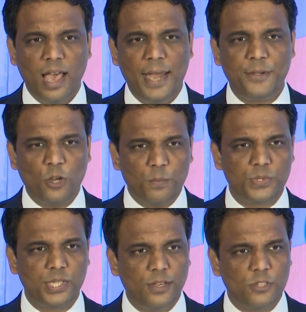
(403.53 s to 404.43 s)
and top
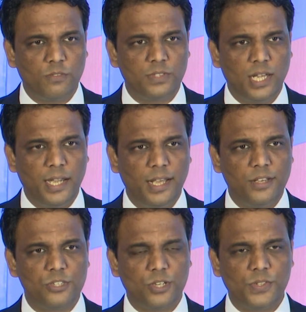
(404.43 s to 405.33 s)
CEOs of the leading
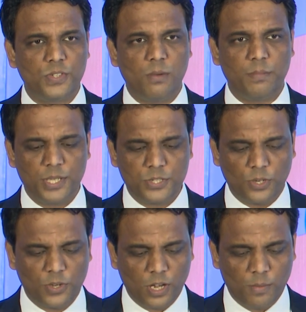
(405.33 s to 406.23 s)
insurance companies
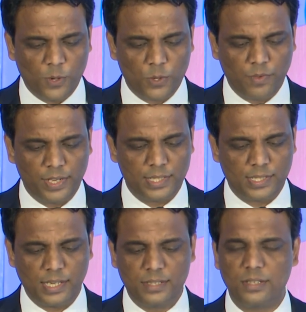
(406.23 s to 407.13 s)
talking about various
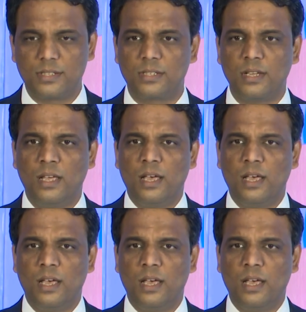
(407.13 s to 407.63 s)
sectors,